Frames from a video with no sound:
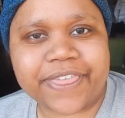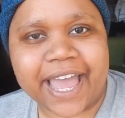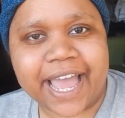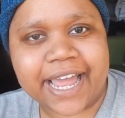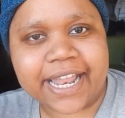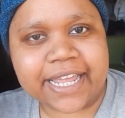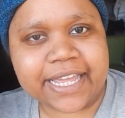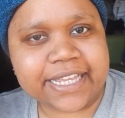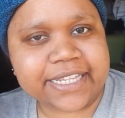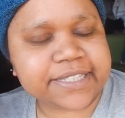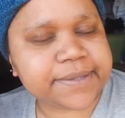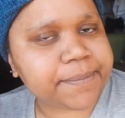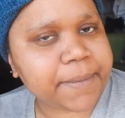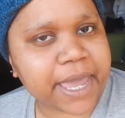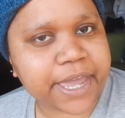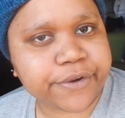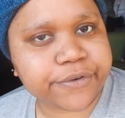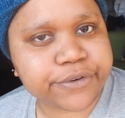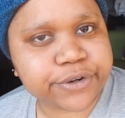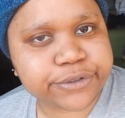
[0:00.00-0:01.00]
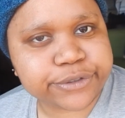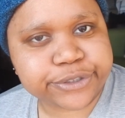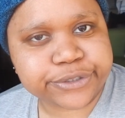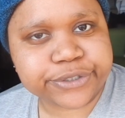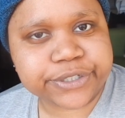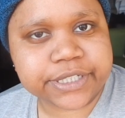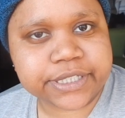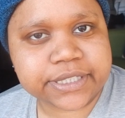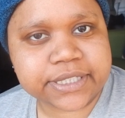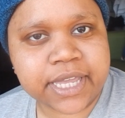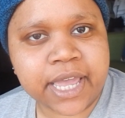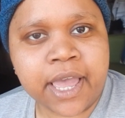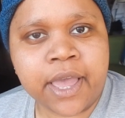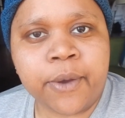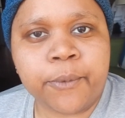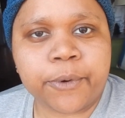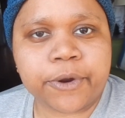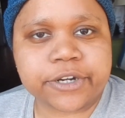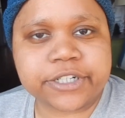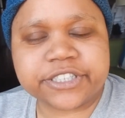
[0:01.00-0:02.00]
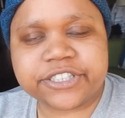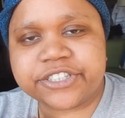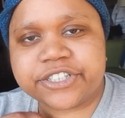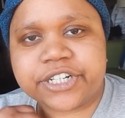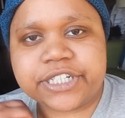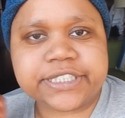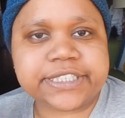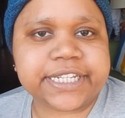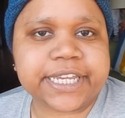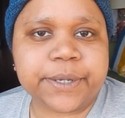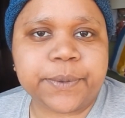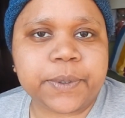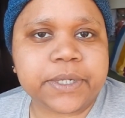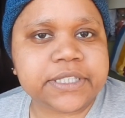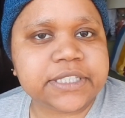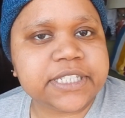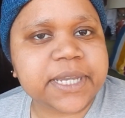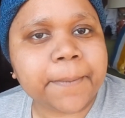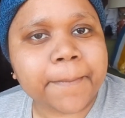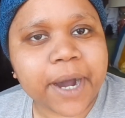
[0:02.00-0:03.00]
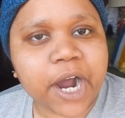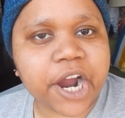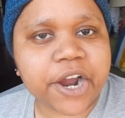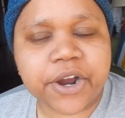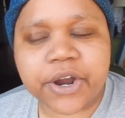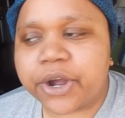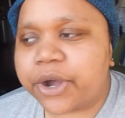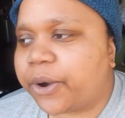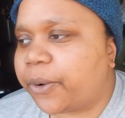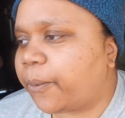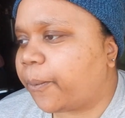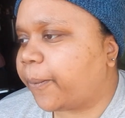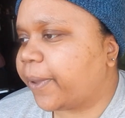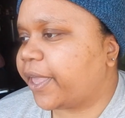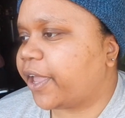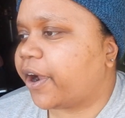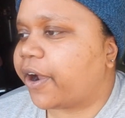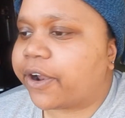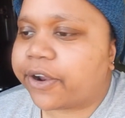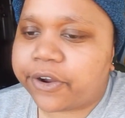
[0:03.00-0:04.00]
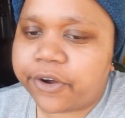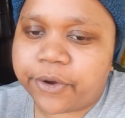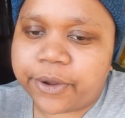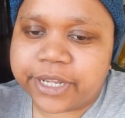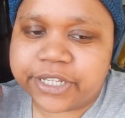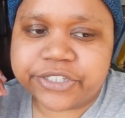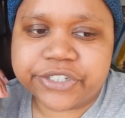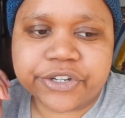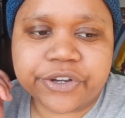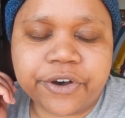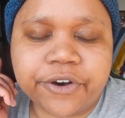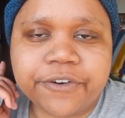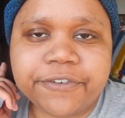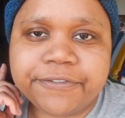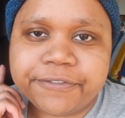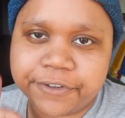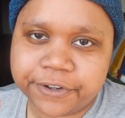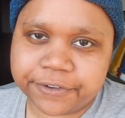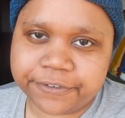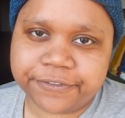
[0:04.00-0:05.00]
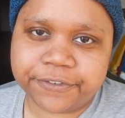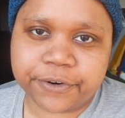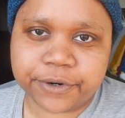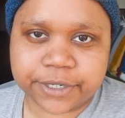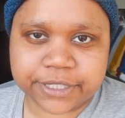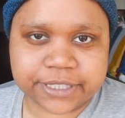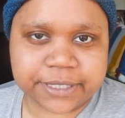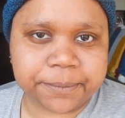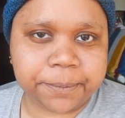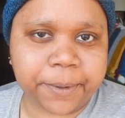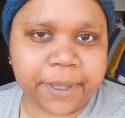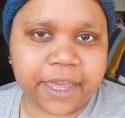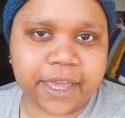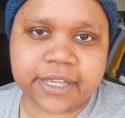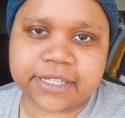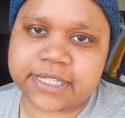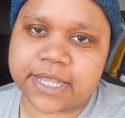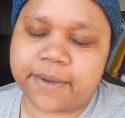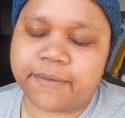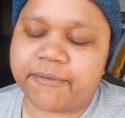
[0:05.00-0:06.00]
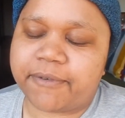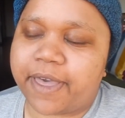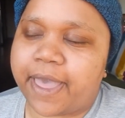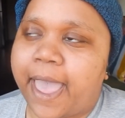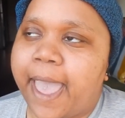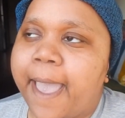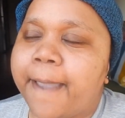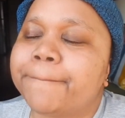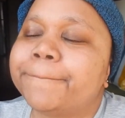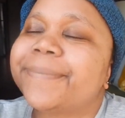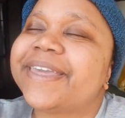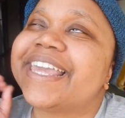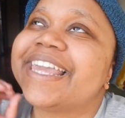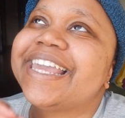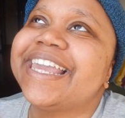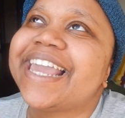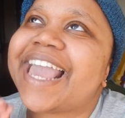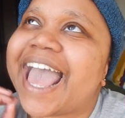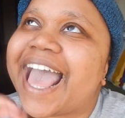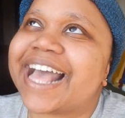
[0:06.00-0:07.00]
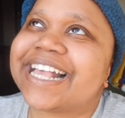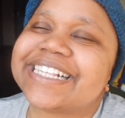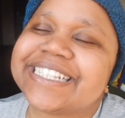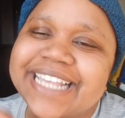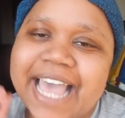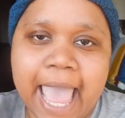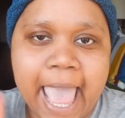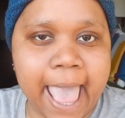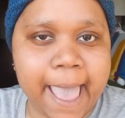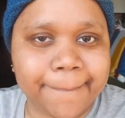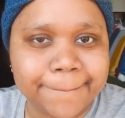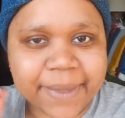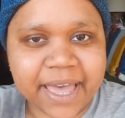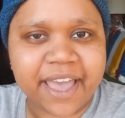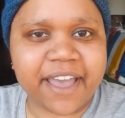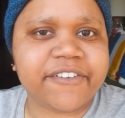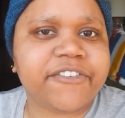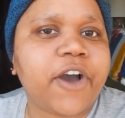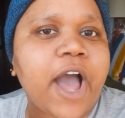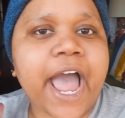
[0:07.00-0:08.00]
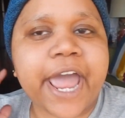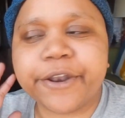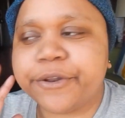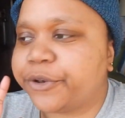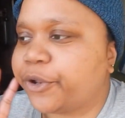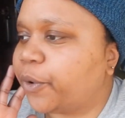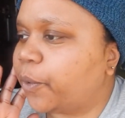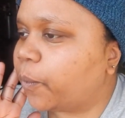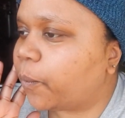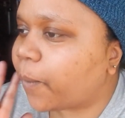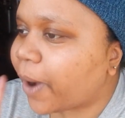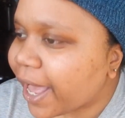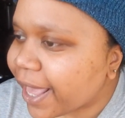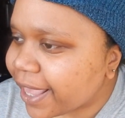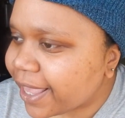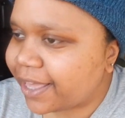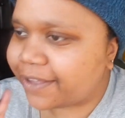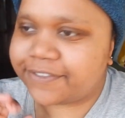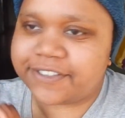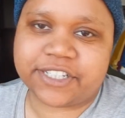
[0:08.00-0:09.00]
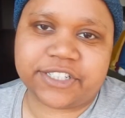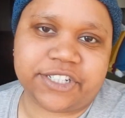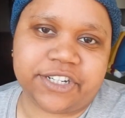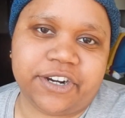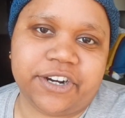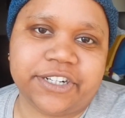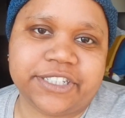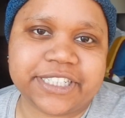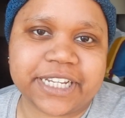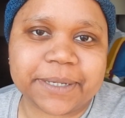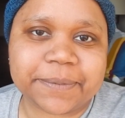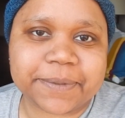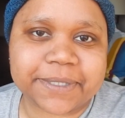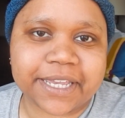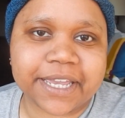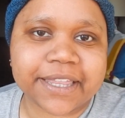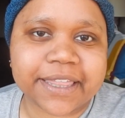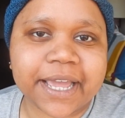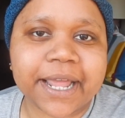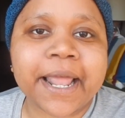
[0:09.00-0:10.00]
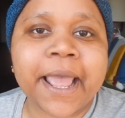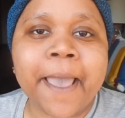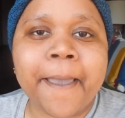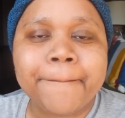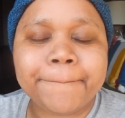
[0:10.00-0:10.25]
That is my groceries. We're going to start day one tomorrow. We are going to go full force in P S F. P S M F, I don't know why I have such a hard time saying that.